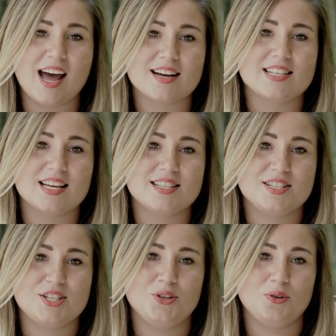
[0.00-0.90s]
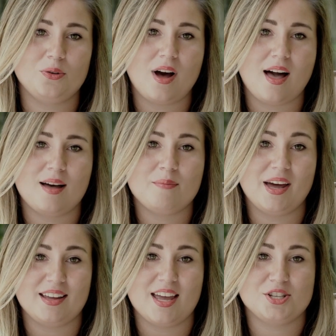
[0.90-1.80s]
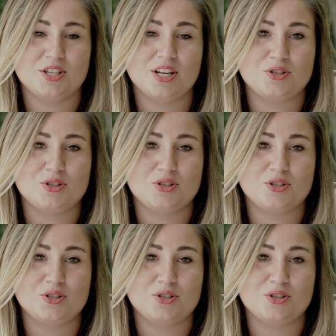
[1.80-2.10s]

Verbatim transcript: access to uh, medication